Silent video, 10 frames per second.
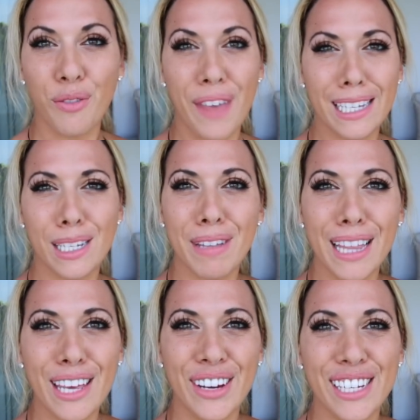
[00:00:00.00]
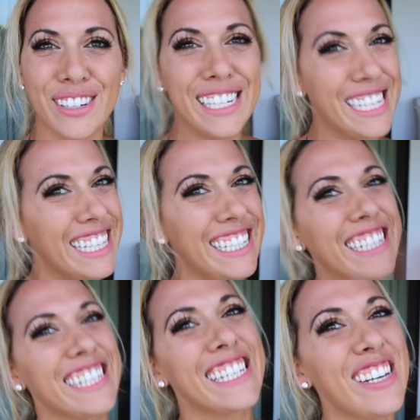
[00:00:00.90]
So if that's something that you guys wanna see, then
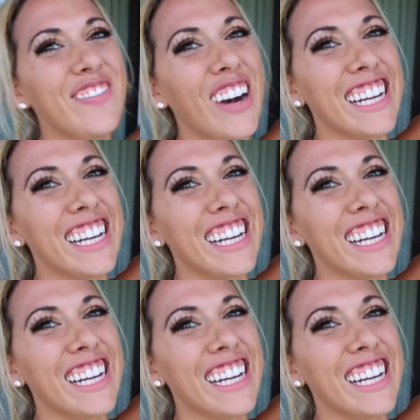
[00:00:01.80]
just keep